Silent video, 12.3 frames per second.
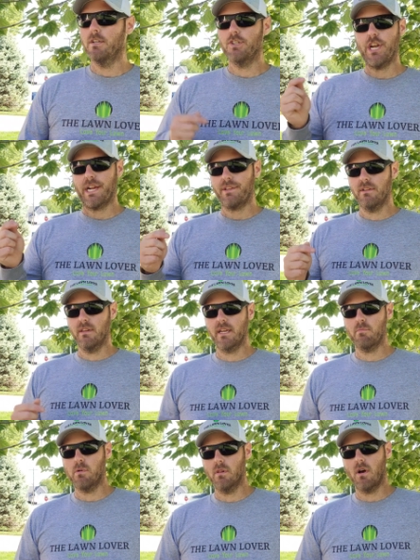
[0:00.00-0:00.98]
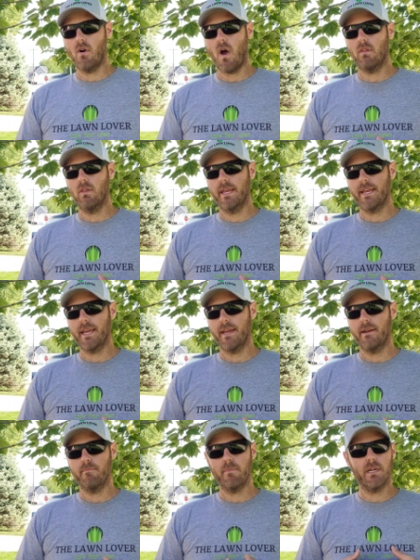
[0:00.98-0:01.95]
Check the link below, I'll link
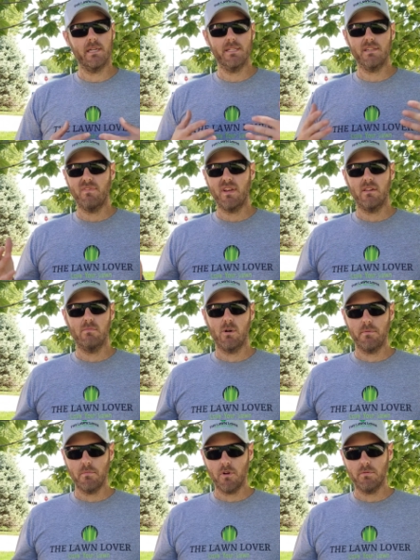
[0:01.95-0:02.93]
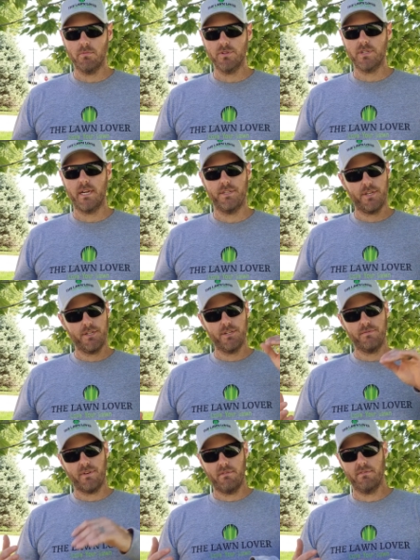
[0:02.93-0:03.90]
it, but it's available on multiple sites. I
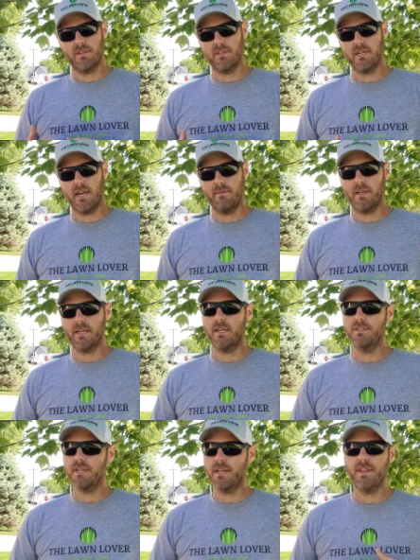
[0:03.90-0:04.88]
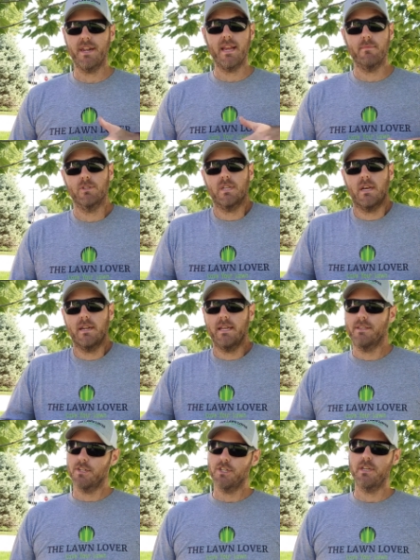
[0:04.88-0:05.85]
just found at the time, like I said, that Amazon had
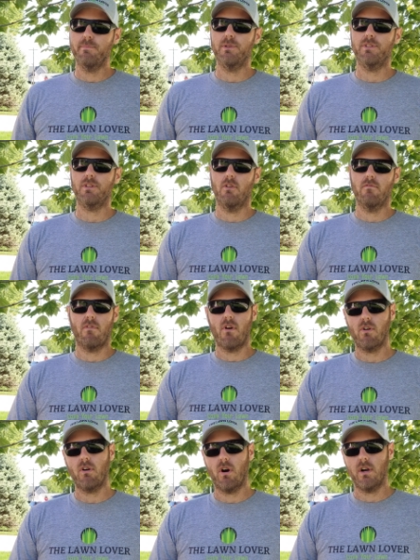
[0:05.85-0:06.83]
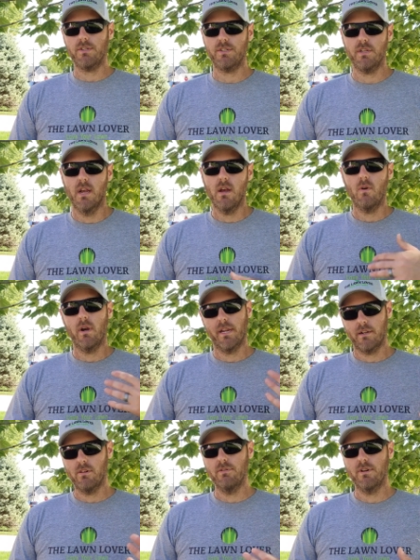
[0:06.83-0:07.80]
the cheapest overall cost
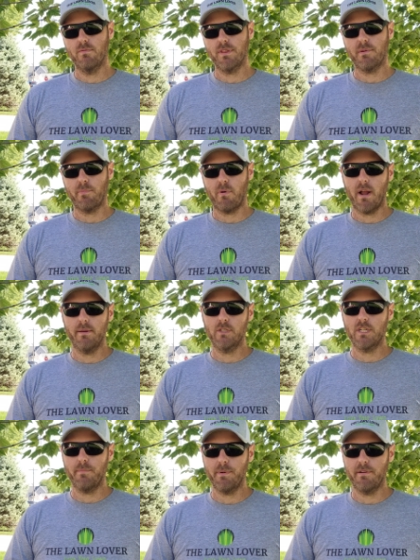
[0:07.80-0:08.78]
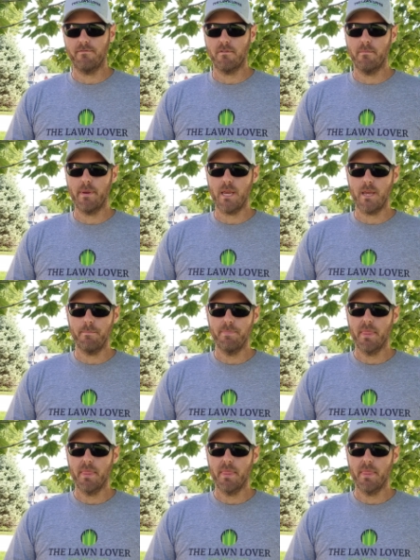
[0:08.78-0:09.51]
included with the prime shipping for me.